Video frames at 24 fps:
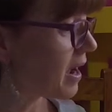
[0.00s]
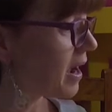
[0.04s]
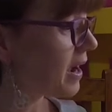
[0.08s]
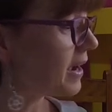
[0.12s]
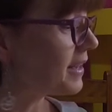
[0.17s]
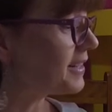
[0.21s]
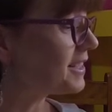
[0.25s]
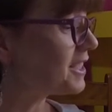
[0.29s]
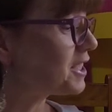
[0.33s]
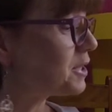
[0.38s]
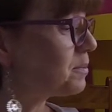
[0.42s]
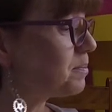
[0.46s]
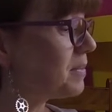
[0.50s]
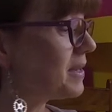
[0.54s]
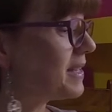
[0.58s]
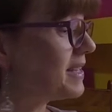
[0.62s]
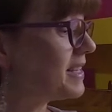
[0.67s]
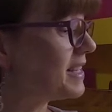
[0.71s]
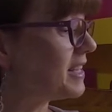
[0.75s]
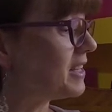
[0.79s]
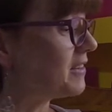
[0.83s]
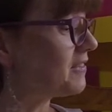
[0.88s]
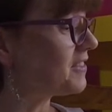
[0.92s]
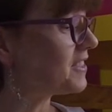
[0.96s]
And
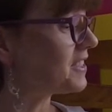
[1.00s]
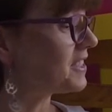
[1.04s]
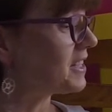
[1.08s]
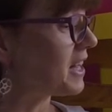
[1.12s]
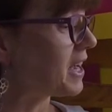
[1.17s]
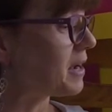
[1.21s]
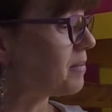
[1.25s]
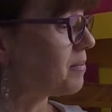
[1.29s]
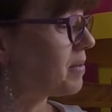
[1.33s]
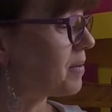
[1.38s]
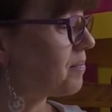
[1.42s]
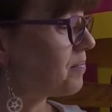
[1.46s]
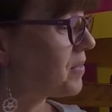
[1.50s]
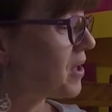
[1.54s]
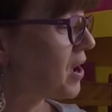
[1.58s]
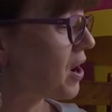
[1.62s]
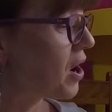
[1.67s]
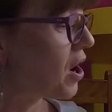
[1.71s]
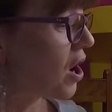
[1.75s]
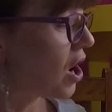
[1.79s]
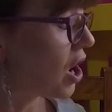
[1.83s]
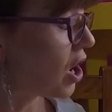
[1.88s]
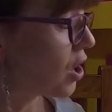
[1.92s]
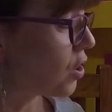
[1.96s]
speaking of Snape,
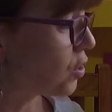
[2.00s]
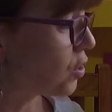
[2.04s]
a